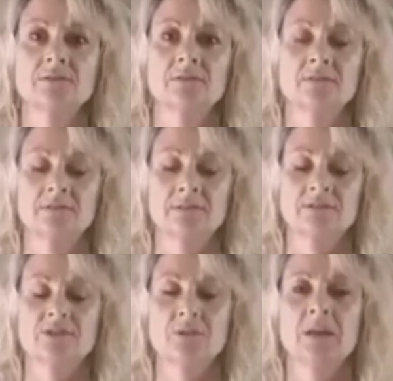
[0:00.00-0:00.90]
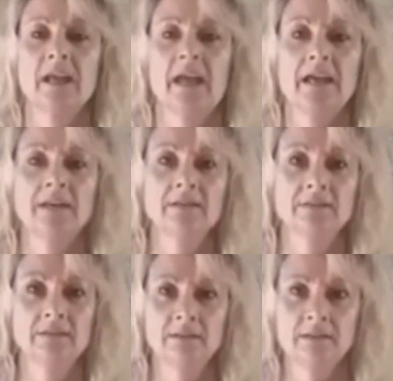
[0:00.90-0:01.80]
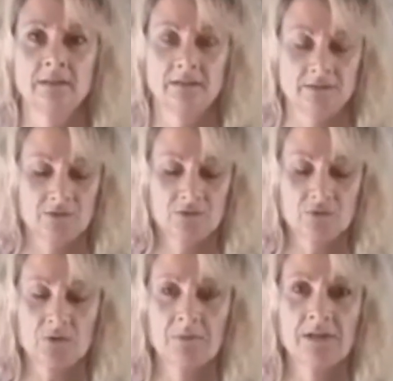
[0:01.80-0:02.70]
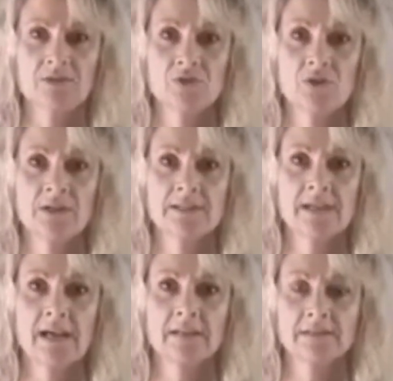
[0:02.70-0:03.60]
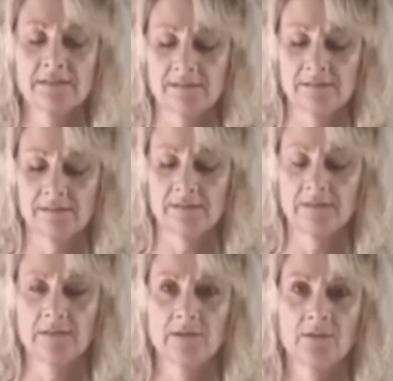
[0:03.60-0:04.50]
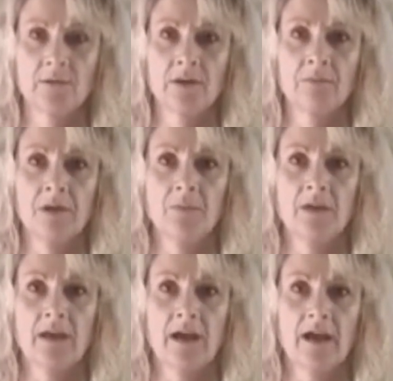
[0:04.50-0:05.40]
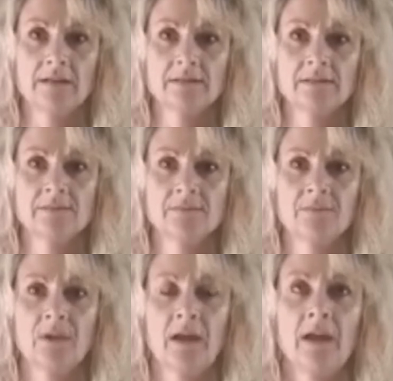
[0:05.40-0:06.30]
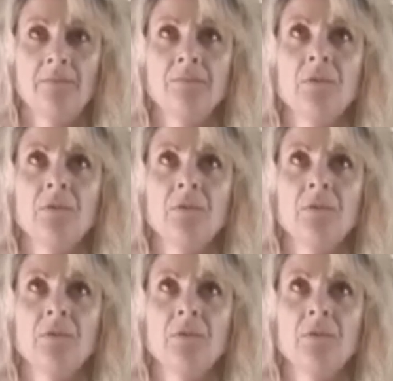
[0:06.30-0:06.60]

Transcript: Do it again to in my strongest hand, one in my weaker hand, okay?